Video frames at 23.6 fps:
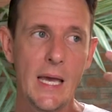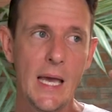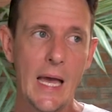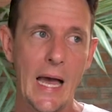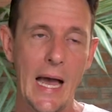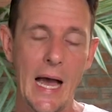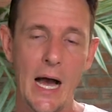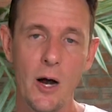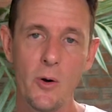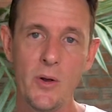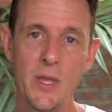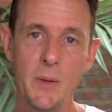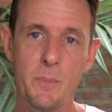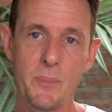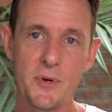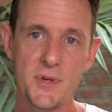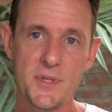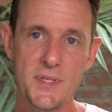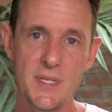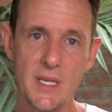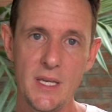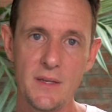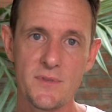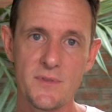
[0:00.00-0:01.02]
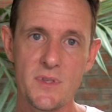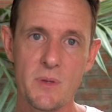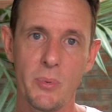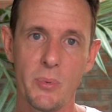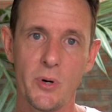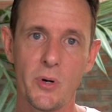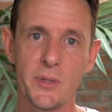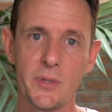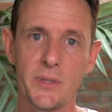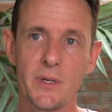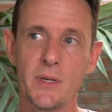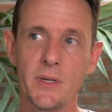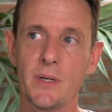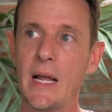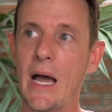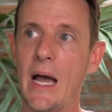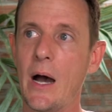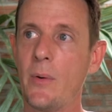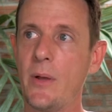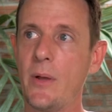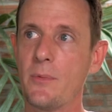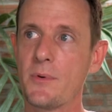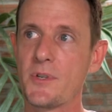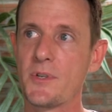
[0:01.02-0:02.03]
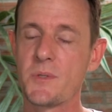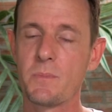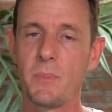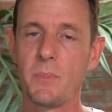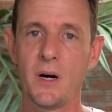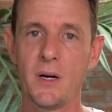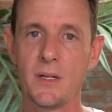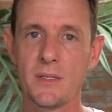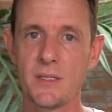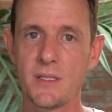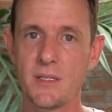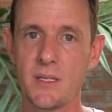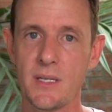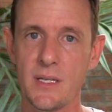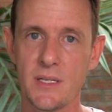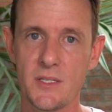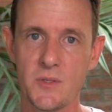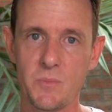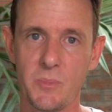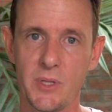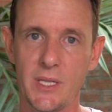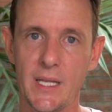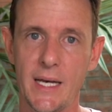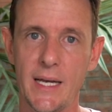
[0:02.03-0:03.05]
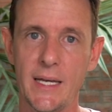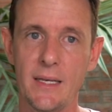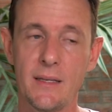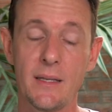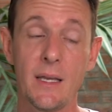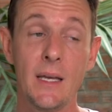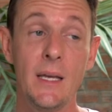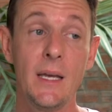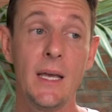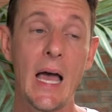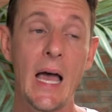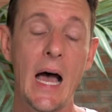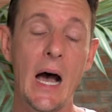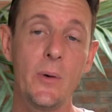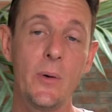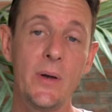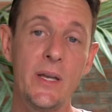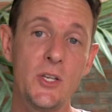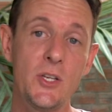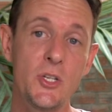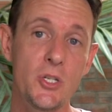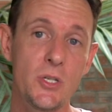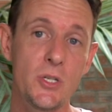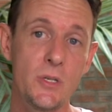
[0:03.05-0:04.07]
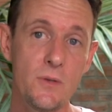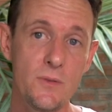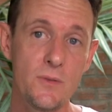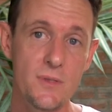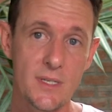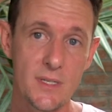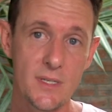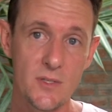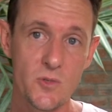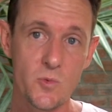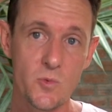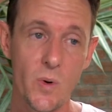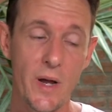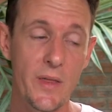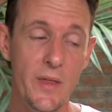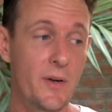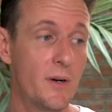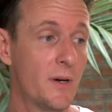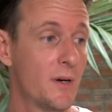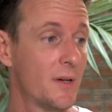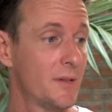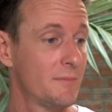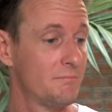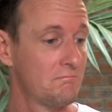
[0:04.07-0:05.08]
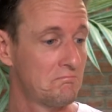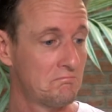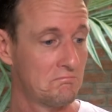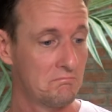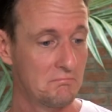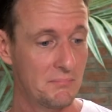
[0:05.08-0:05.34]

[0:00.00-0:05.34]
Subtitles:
How he perceives the boulder, how he responds to his plight, how he chooses whether